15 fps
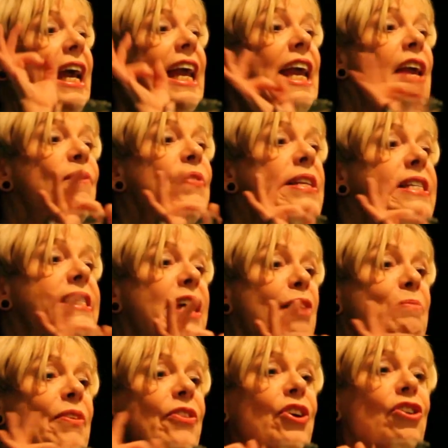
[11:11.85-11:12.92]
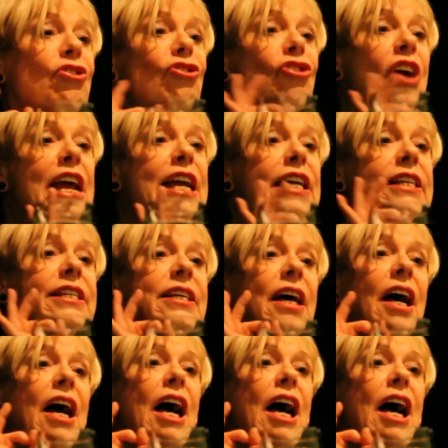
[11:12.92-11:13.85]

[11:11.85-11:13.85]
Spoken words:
Even some of the great